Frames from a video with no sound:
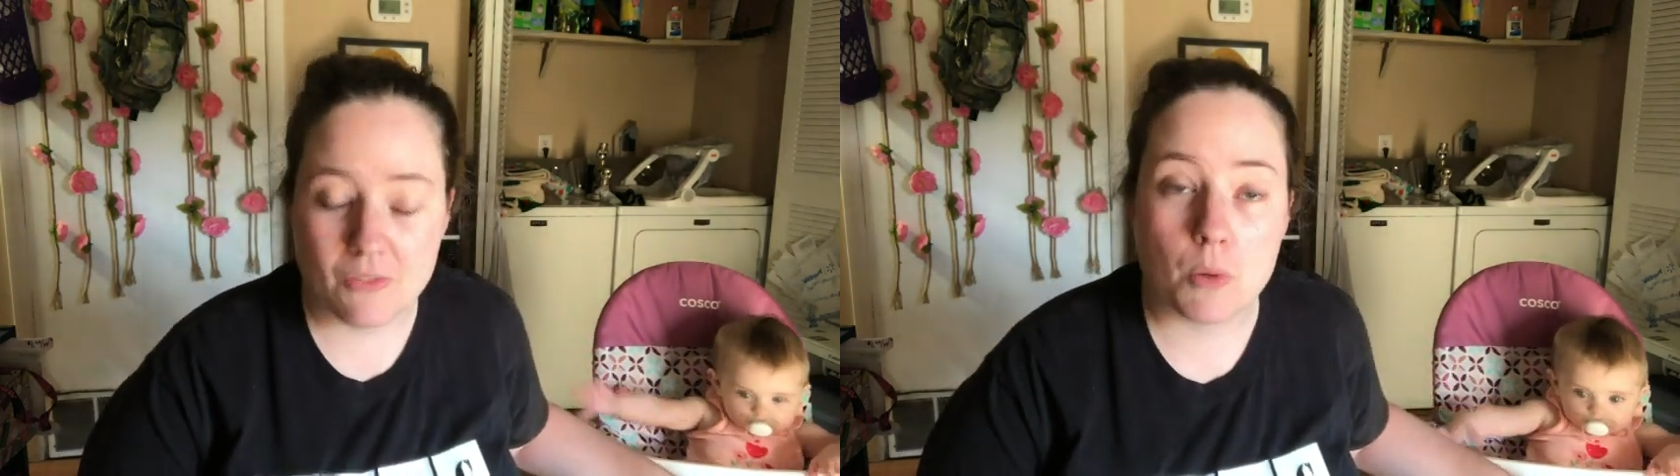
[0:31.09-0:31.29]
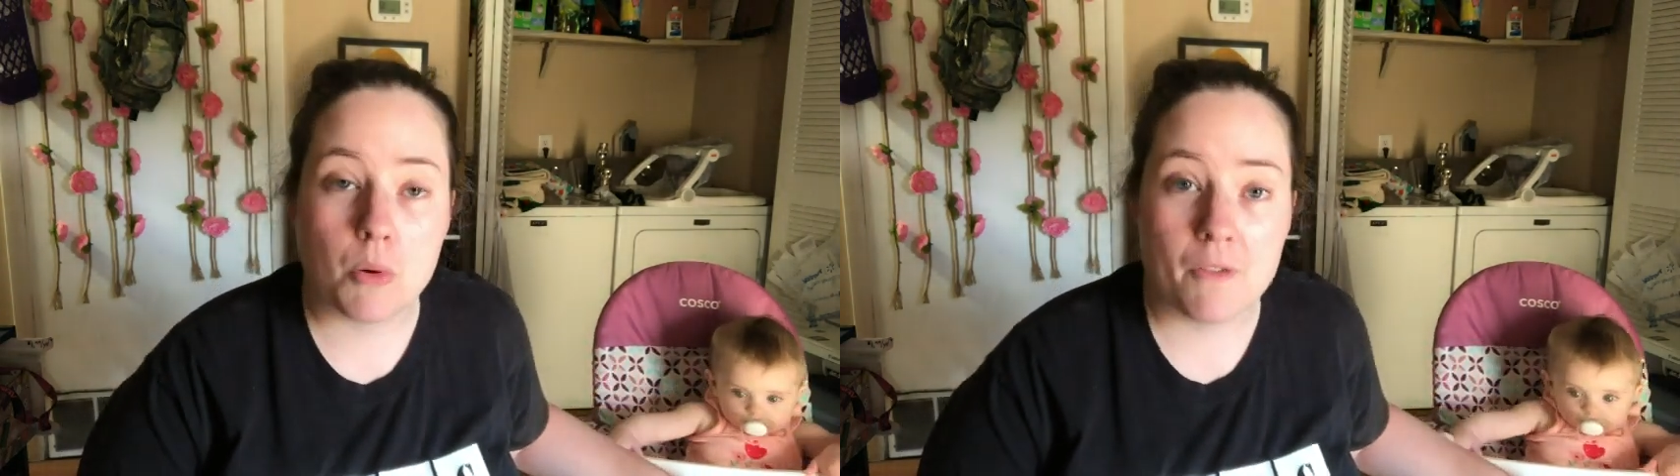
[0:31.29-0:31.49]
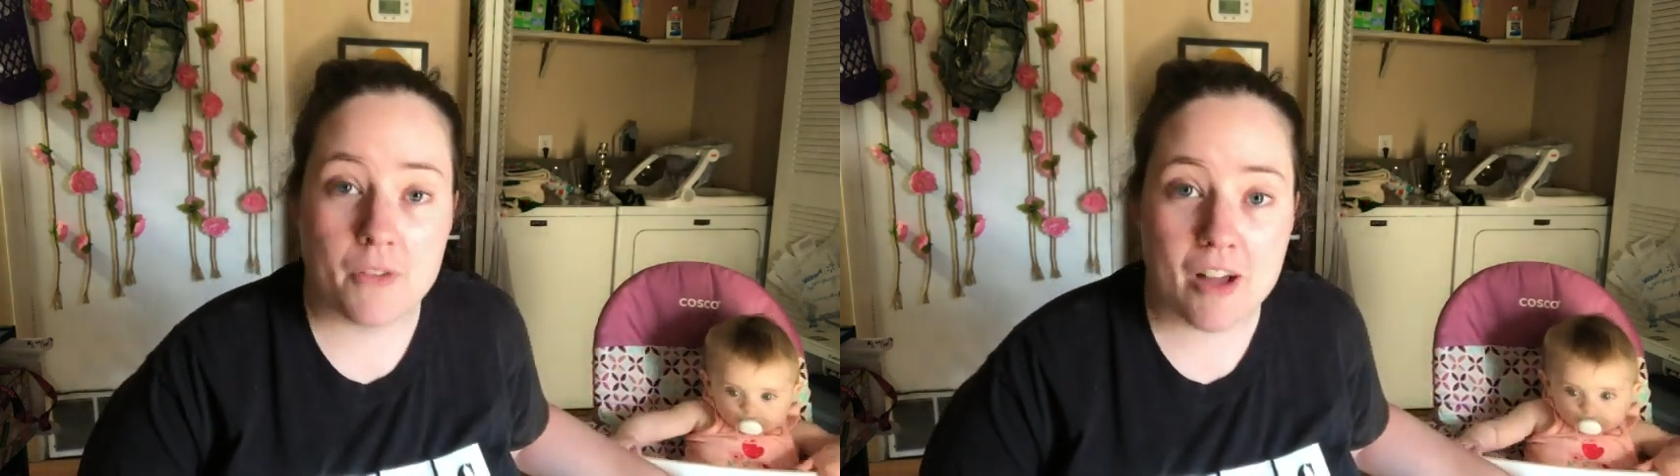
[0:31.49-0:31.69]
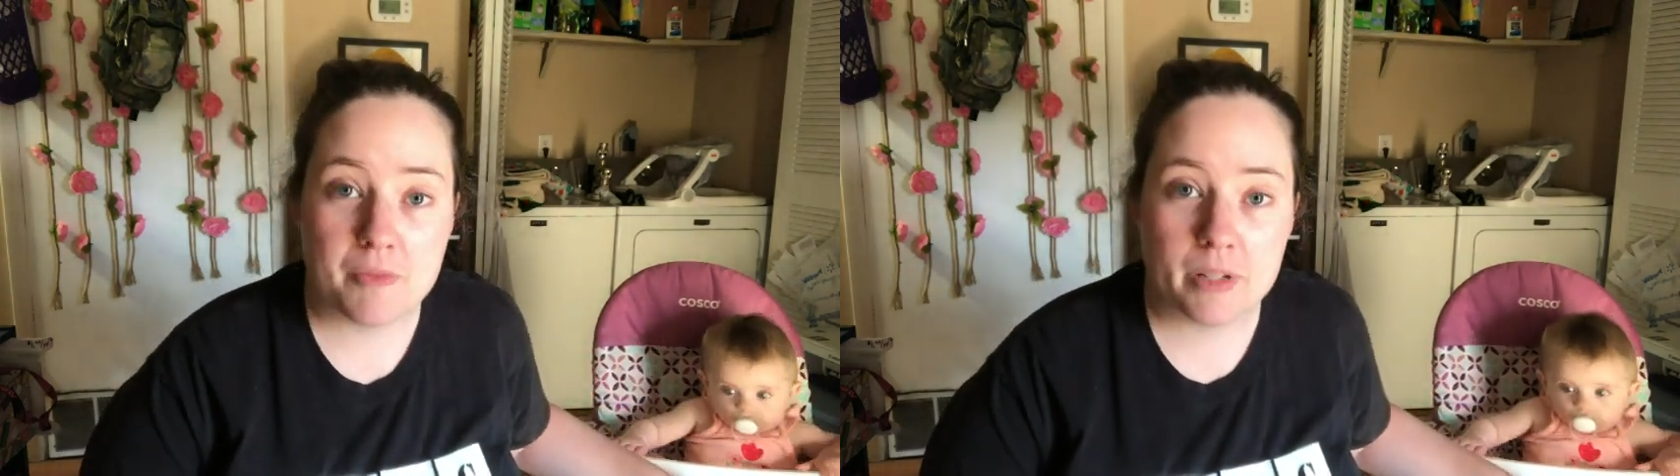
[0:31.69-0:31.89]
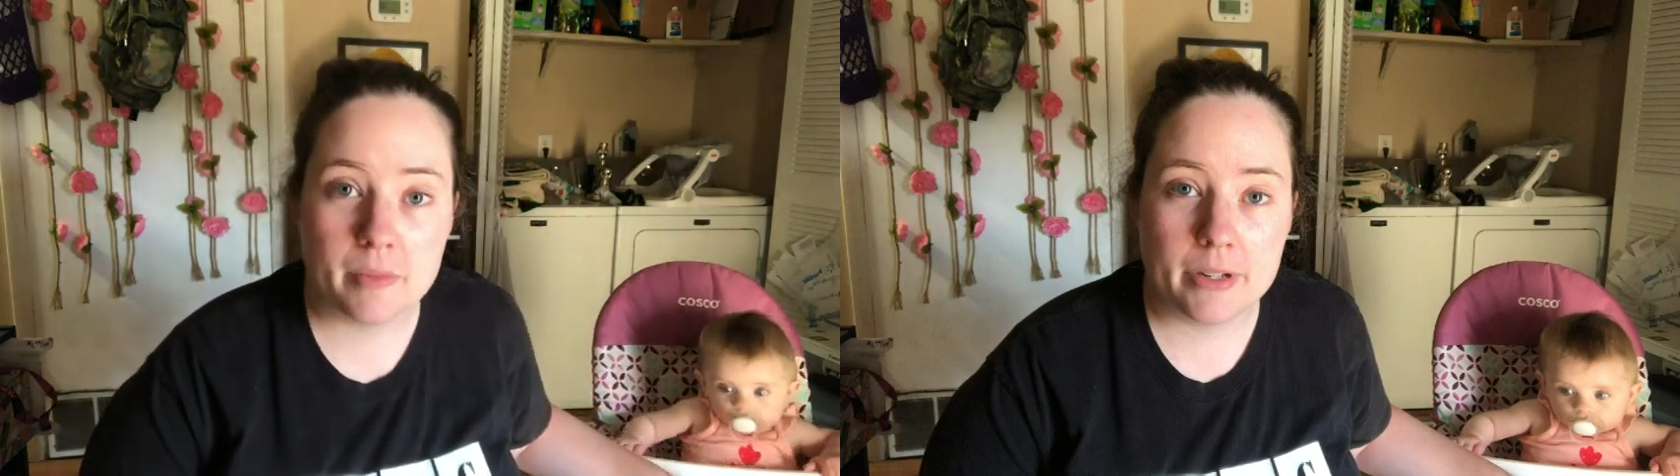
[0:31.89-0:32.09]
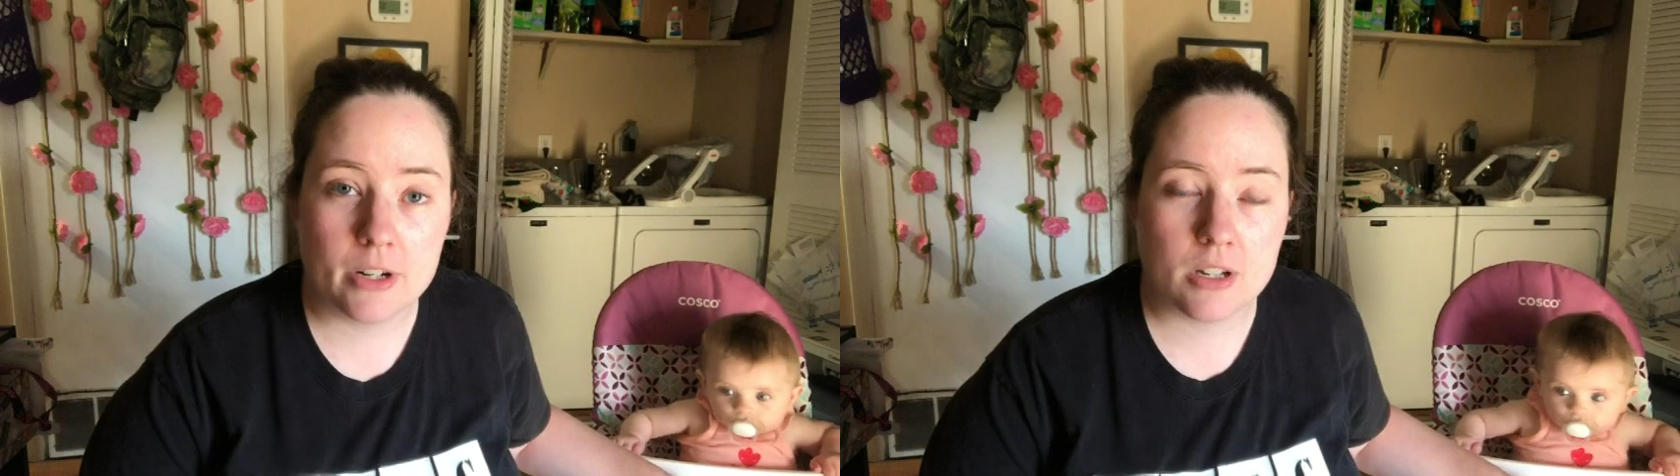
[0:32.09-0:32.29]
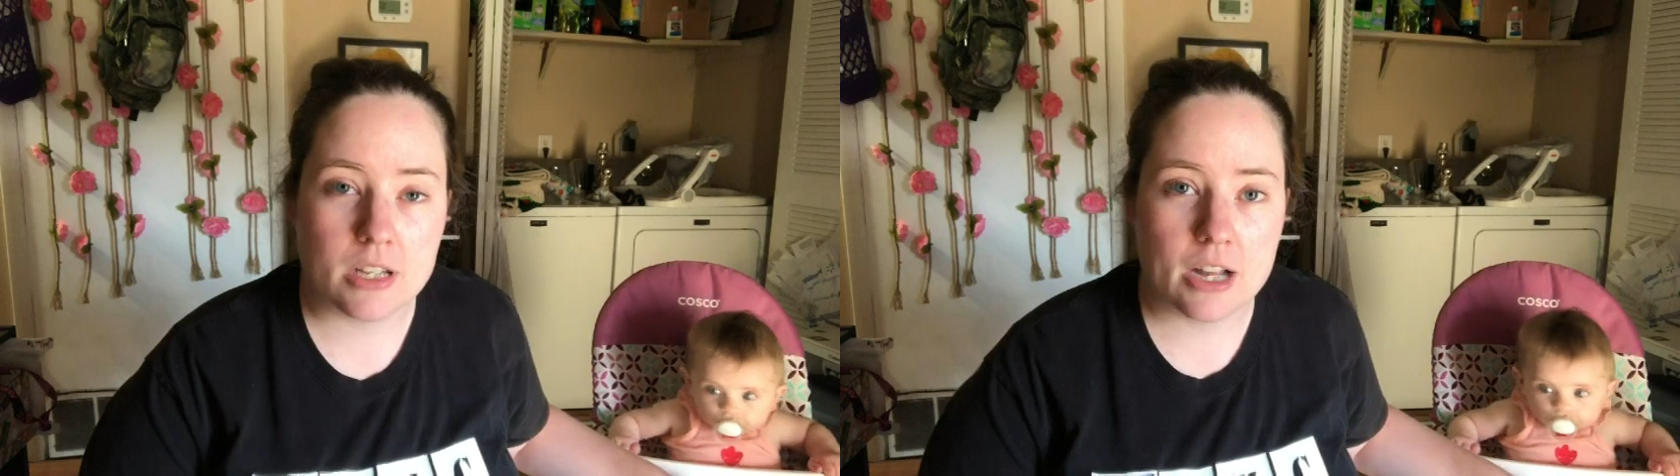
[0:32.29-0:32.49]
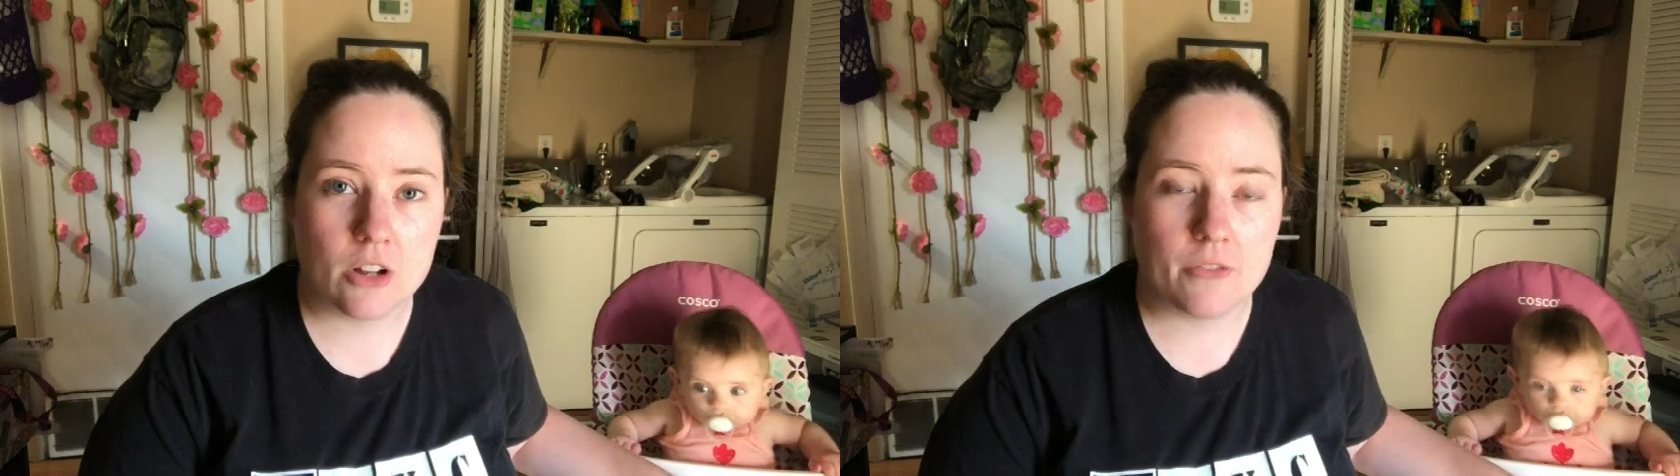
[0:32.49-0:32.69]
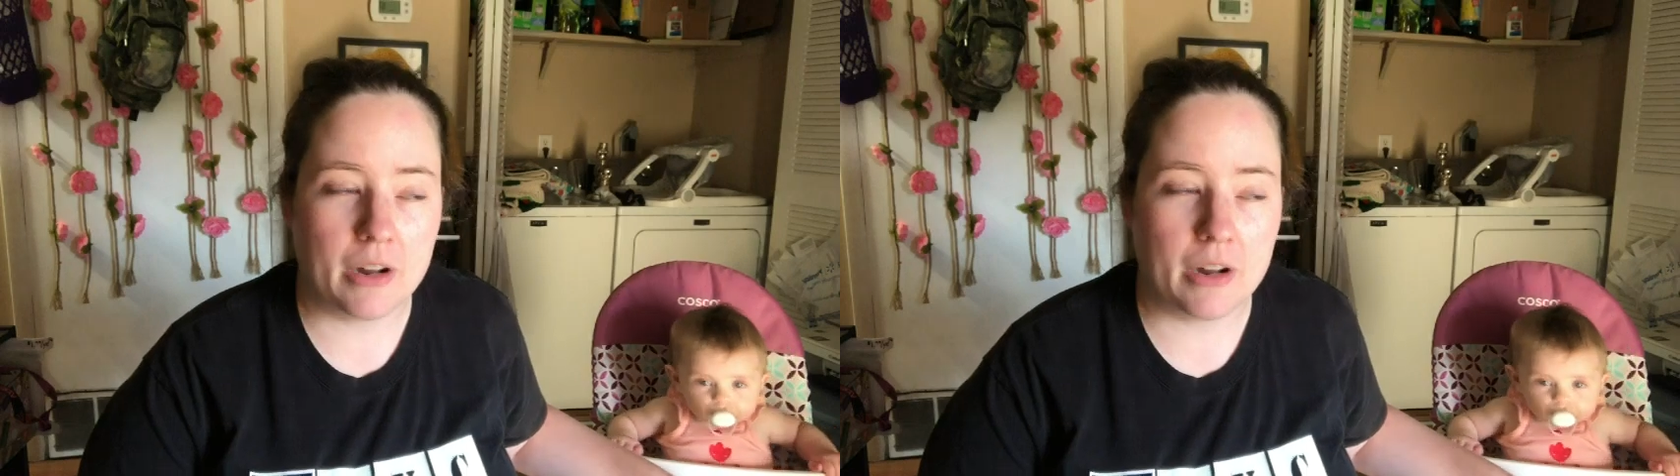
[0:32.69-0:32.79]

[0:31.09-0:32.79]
4.5 millimeter because I couldn't